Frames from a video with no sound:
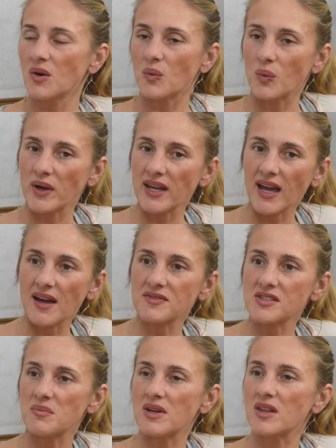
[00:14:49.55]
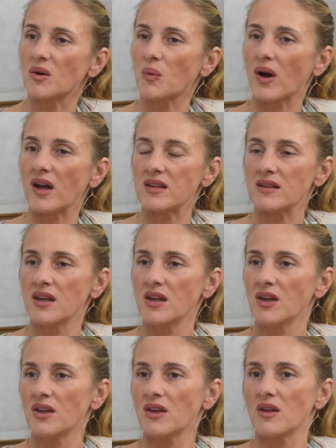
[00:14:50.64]
We have to be the
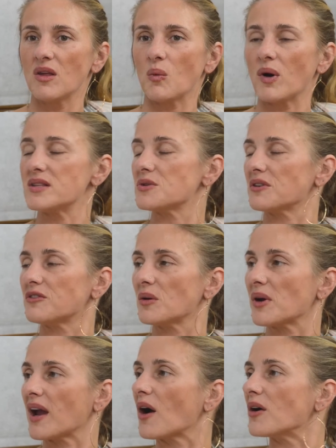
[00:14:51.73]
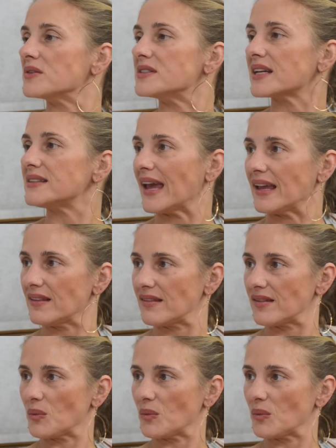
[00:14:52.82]
ones who are forming our own dictates.